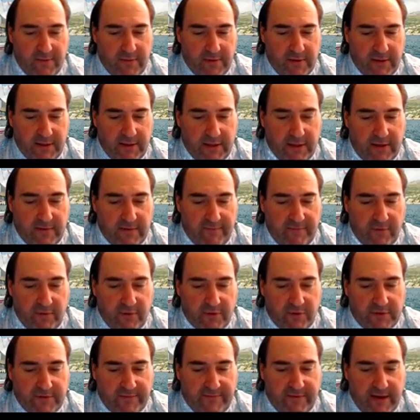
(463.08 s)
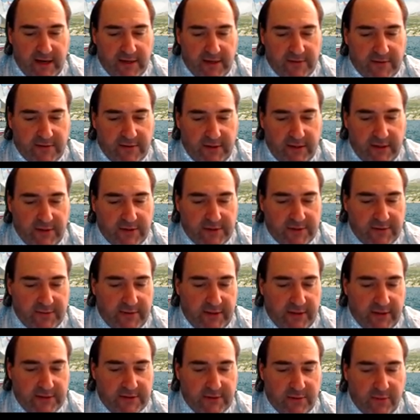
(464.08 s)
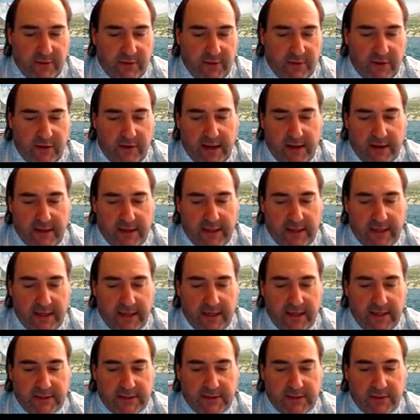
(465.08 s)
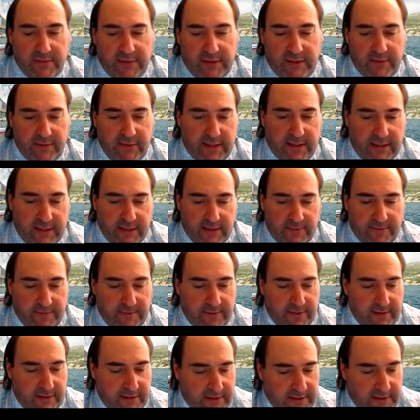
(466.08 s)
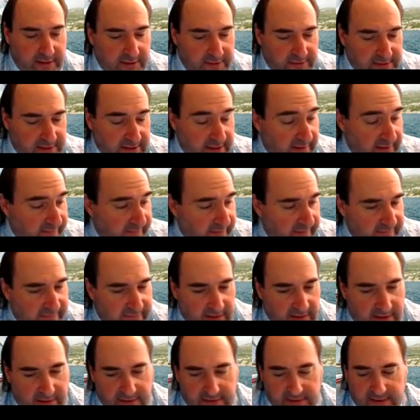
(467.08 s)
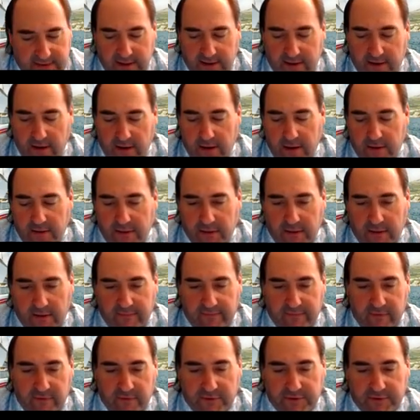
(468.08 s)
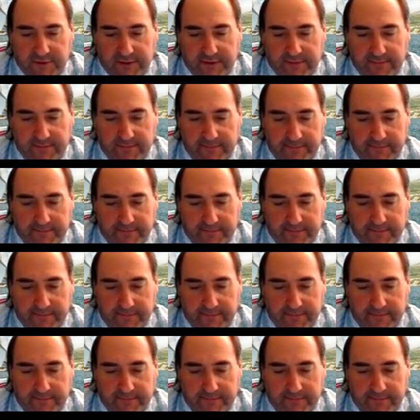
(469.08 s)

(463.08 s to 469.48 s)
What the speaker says: really a conversion factor here, so we don't have to worry about it. So we do end up with 2 significant figures there on the conversion.